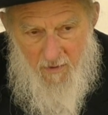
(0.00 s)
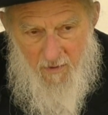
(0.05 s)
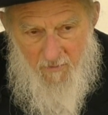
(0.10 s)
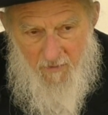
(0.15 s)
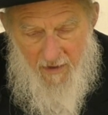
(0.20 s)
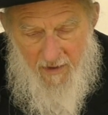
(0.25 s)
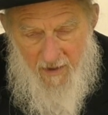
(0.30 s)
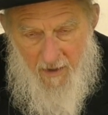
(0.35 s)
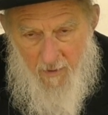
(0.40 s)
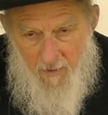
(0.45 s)

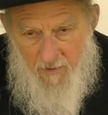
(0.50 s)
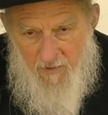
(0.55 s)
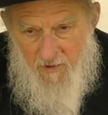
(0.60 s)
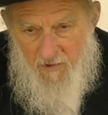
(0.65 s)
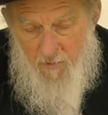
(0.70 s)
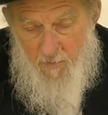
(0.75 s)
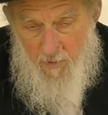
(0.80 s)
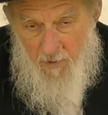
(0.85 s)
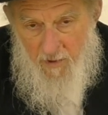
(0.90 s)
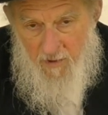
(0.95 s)
vicarious
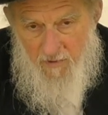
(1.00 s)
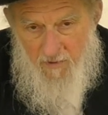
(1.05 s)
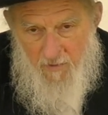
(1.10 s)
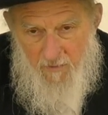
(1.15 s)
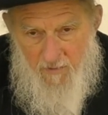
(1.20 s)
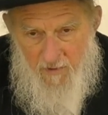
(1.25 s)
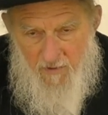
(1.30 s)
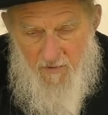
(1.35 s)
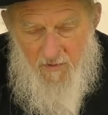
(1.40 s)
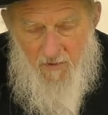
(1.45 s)
experience of
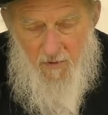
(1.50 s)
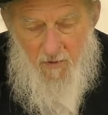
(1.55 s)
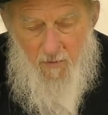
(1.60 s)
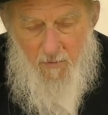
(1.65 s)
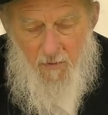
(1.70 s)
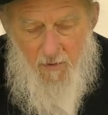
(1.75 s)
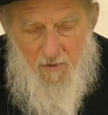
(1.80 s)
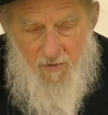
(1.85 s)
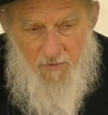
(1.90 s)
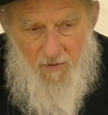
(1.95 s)
these
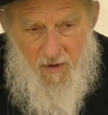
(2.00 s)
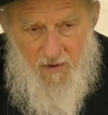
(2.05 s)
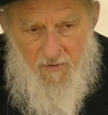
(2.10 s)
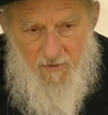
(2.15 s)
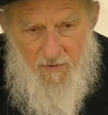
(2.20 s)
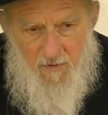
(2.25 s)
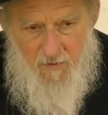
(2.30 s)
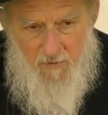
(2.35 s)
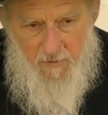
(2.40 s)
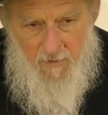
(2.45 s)
terrible
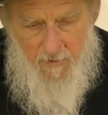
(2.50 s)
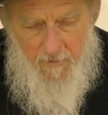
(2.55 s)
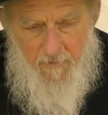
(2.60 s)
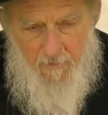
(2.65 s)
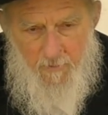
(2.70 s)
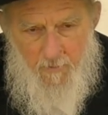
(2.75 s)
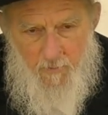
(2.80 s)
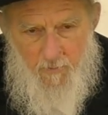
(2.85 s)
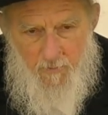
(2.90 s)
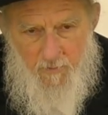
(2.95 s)
atrocities.
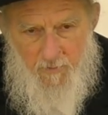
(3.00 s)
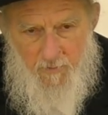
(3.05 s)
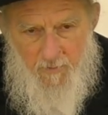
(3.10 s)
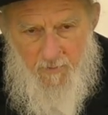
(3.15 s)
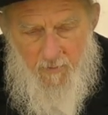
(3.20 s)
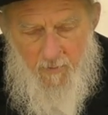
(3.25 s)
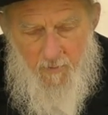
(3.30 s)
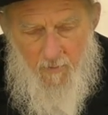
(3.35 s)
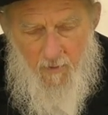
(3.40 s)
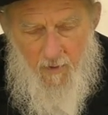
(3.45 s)

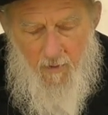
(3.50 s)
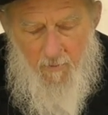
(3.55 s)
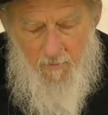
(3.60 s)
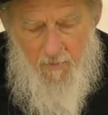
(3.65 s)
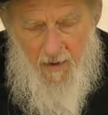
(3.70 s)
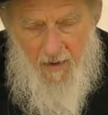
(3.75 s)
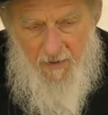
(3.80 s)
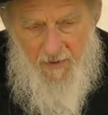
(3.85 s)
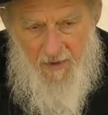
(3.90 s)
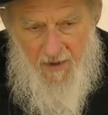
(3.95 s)

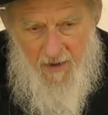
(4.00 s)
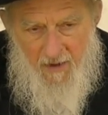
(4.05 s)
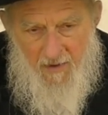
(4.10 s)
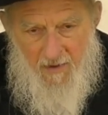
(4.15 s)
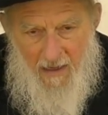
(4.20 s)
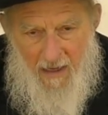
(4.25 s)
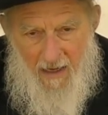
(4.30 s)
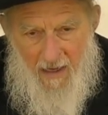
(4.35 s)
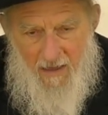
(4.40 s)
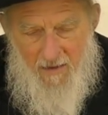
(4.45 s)
But I think
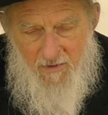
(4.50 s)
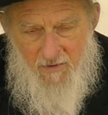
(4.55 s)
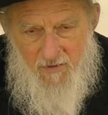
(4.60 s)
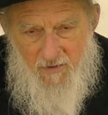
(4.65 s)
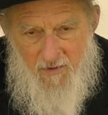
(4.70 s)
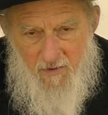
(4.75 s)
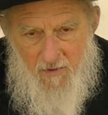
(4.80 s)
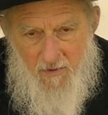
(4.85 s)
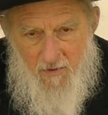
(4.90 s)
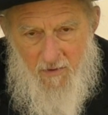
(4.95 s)
that
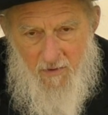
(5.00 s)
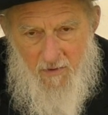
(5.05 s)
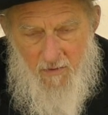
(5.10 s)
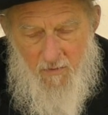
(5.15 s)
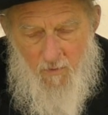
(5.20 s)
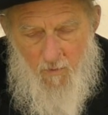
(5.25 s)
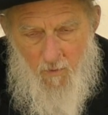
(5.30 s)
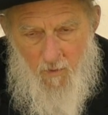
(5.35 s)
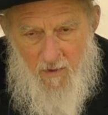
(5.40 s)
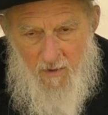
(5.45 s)

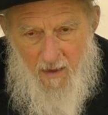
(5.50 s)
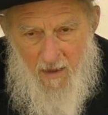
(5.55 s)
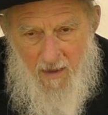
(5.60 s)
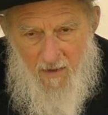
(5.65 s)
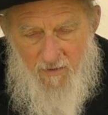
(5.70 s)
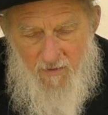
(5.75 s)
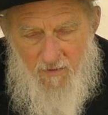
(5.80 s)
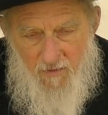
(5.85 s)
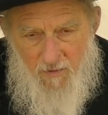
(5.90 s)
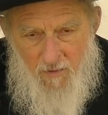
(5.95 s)
one
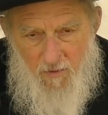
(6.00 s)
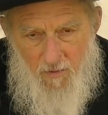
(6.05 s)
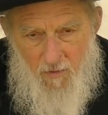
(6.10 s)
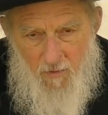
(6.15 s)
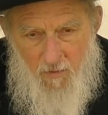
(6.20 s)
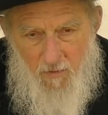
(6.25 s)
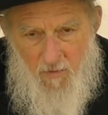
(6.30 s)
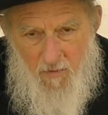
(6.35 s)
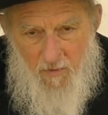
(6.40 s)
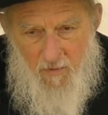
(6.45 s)
has
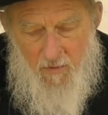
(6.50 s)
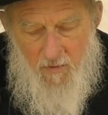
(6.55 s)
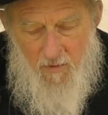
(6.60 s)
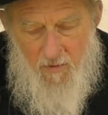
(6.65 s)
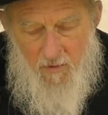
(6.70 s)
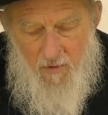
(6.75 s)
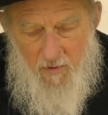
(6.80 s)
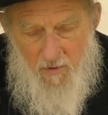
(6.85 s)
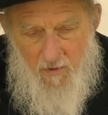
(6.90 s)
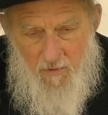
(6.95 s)
to
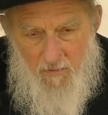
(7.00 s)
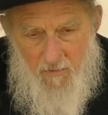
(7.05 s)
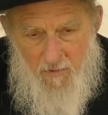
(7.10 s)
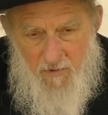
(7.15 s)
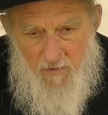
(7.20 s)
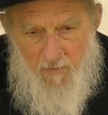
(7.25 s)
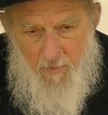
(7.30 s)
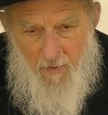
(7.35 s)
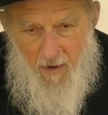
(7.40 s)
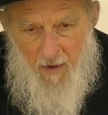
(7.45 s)

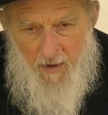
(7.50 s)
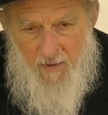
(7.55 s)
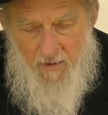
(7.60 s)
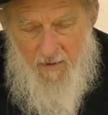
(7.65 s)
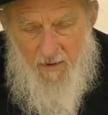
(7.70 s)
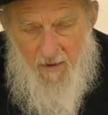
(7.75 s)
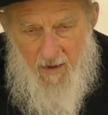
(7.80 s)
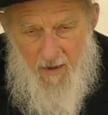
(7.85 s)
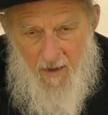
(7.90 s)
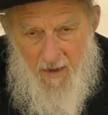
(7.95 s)

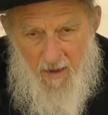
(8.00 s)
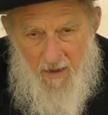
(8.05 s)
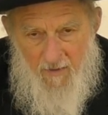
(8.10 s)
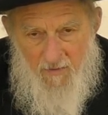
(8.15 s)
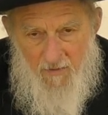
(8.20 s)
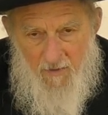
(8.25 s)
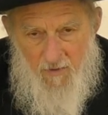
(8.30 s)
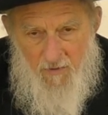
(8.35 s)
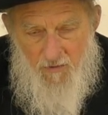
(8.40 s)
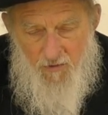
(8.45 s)
respond
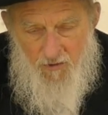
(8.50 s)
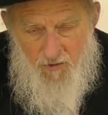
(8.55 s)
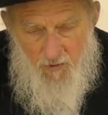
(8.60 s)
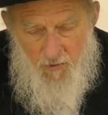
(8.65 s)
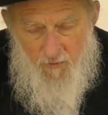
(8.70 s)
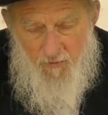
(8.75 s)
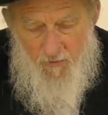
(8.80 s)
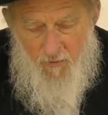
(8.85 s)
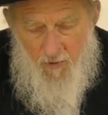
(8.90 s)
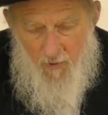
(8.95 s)
as a
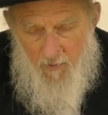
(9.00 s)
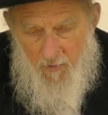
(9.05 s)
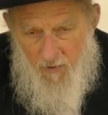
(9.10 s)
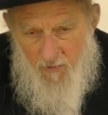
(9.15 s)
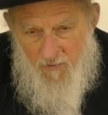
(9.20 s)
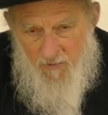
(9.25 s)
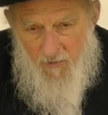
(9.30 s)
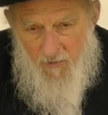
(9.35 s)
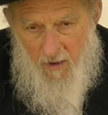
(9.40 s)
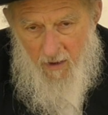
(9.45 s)
Jew foremost.
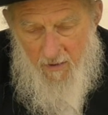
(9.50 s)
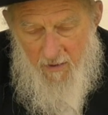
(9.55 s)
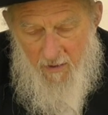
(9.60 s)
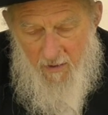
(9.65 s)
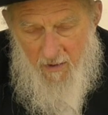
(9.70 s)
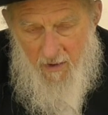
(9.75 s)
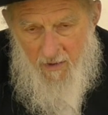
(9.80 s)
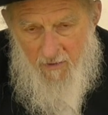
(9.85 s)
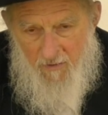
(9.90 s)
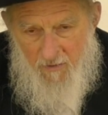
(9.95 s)
I think
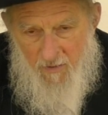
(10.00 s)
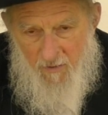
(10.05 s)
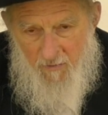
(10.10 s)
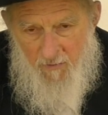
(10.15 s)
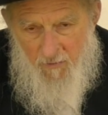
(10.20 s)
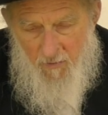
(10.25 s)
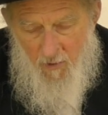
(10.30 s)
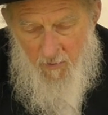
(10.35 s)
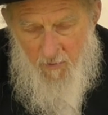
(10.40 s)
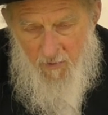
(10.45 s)
that's the
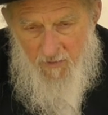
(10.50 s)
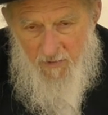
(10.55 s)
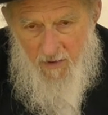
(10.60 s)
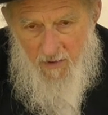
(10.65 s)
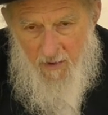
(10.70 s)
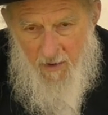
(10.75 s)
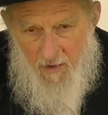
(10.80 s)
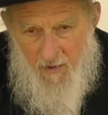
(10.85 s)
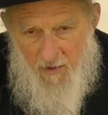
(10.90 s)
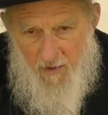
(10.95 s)
foremost
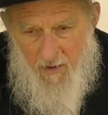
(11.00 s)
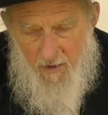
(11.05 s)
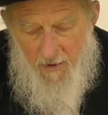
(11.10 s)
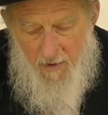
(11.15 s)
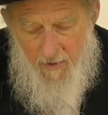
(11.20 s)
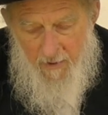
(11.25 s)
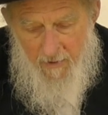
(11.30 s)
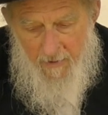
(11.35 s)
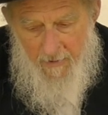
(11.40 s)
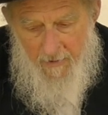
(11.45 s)
identity.
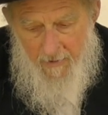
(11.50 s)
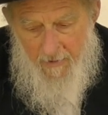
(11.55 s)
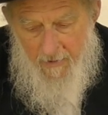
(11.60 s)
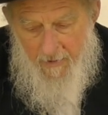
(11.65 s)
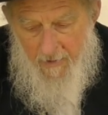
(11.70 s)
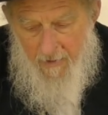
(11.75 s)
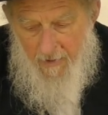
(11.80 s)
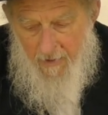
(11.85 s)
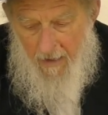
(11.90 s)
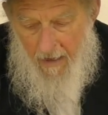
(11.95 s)

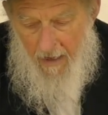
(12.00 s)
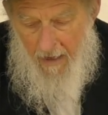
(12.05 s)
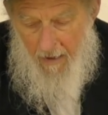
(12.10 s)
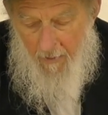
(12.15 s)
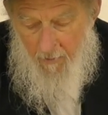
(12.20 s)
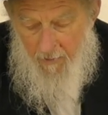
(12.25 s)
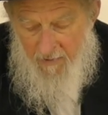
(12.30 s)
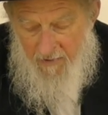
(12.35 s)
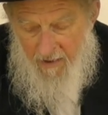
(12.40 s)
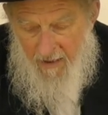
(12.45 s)
I
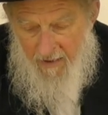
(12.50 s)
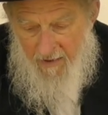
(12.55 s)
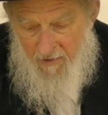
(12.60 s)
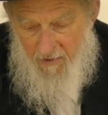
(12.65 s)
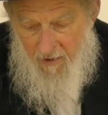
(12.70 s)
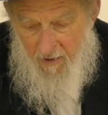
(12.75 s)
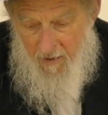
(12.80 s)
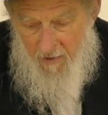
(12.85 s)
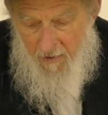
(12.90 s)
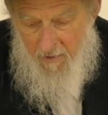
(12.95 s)
would take
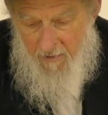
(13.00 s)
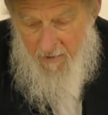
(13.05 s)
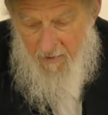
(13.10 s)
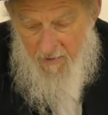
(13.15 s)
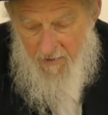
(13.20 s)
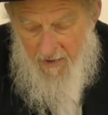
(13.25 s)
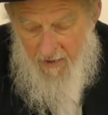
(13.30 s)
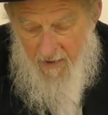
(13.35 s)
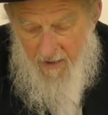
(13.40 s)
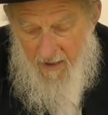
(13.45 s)

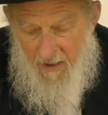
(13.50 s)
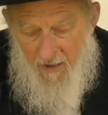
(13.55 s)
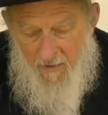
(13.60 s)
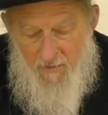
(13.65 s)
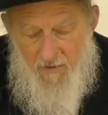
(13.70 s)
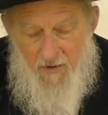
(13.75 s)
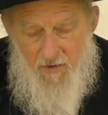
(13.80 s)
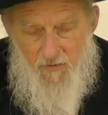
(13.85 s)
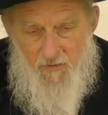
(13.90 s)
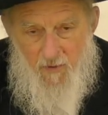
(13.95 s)
the key of
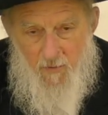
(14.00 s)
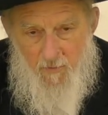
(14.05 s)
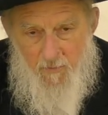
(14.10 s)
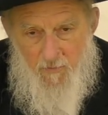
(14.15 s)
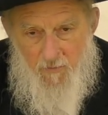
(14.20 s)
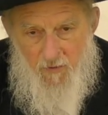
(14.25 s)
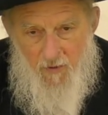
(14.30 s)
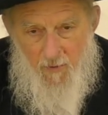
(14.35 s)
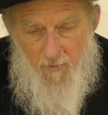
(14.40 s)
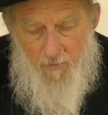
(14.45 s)
this from
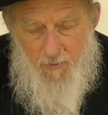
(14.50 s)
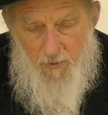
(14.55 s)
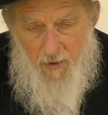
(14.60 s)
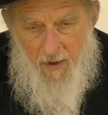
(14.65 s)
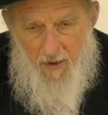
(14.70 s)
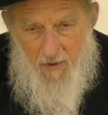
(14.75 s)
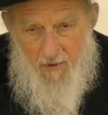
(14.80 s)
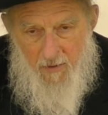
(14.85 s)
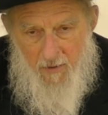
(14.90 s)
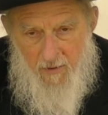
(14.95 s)

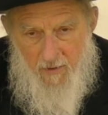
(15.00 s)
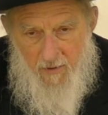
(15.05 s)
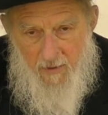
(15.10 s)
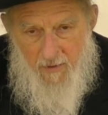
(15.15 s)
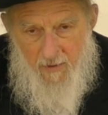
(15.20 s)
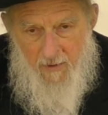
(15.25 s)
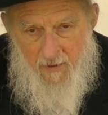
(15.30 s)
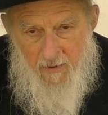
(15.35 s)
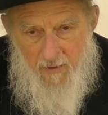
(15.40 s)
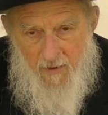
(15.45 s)
prayer.
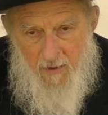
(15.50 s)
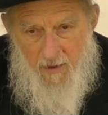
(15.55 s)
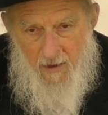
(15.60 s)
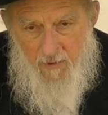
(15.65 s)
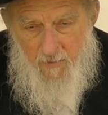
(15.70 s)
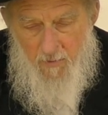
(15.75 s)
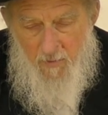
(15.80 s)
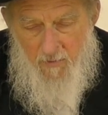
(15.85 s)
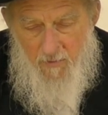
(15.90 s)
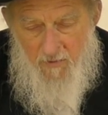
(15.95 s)
It has
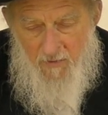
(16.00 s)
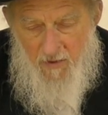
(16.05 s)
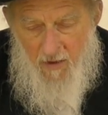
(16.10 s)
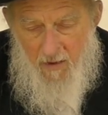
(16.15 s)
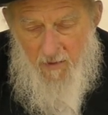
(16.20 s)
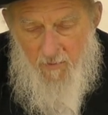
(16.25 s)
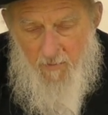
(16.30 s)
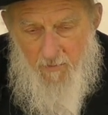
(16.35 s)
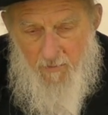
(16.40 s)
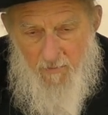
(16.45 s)
been
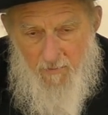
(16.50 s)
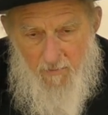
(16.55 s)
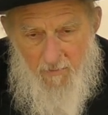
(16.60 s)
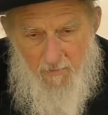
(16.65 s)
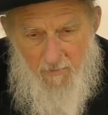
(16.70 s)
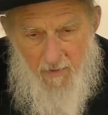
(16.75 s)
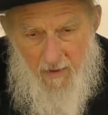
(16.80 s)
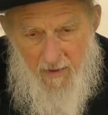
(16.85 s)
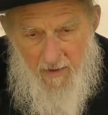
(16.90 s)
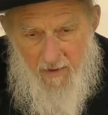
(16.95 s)
said
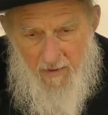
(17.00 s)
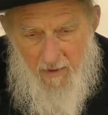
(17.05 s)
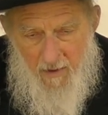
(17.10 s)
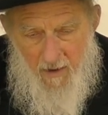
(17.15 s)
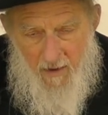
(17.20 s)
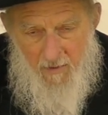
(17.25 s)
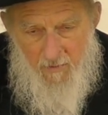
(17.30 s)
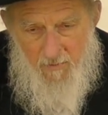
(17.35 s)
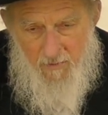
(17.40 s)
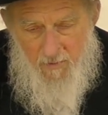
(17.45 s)
many
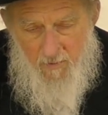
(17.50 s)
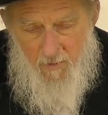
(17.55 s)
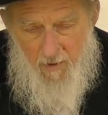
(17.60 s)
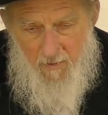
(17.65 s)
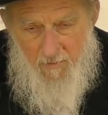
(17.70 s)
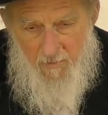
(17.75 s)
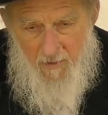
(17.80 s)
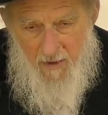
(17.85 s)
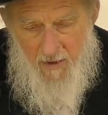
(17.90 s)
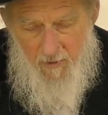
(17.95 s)
times by
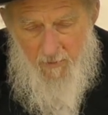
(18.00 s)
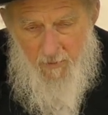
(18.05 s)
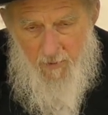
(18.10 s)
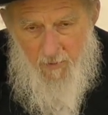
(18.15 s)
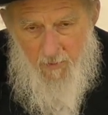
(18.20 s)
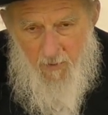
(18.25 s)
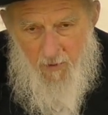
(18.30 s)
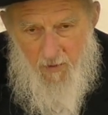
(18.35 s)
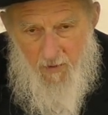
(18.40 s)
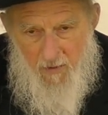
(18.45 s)
many
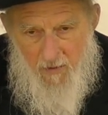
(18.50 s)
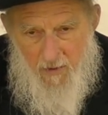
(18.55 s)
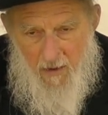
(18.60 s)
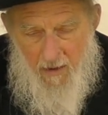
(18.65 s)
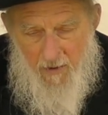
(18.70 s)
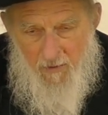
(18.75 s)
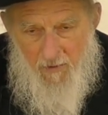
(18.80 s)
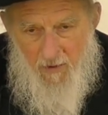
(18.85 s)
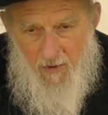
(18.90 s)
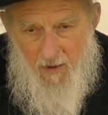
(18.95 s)
people
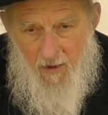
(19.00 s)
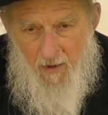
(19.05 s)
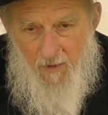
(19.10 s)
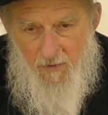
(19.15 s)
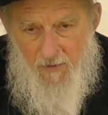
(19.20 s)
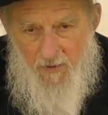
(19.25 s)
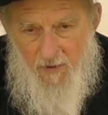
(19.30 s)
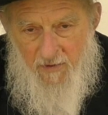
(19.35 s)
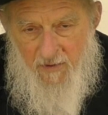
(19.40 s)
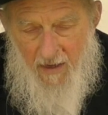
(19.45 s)
that
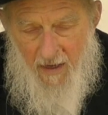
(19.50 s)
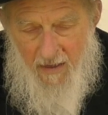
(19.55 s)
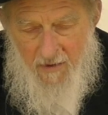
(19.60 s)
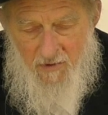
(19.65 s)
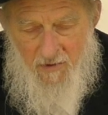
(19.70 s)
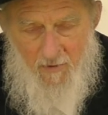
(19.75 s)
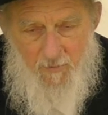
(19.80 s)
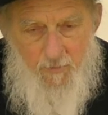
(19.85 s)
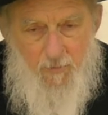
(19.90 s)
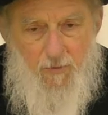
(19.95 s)
the
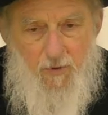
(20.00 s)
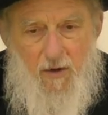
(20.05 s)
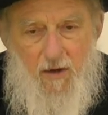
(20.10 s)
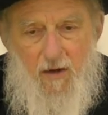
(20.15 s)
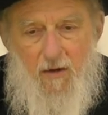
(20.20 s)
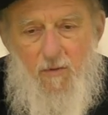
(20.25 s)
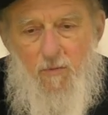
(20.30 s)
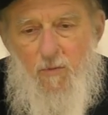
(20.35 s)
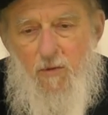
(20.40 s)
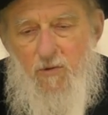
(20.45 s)
text of
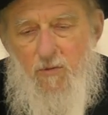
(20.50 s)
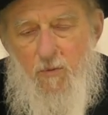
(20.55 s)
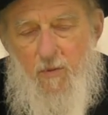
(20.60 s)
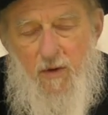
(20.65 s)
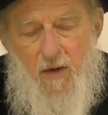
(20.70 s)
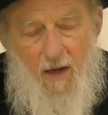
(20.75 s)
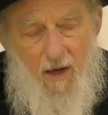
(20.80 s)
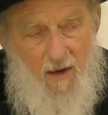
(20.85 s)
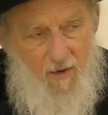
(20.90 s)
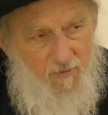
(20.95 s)
prayer, which
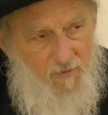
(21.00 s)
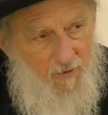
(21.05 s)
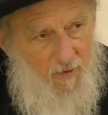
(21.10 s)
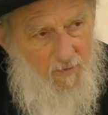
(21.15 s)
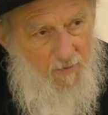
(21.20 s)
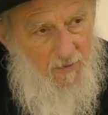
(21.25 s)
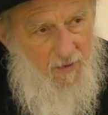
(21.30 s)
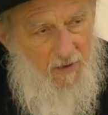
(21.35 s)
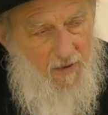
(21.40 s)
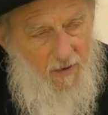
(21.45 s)
we have
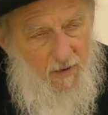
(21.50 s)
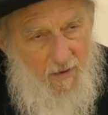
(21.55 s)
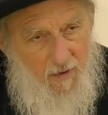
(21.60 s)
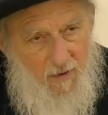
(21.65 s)
from the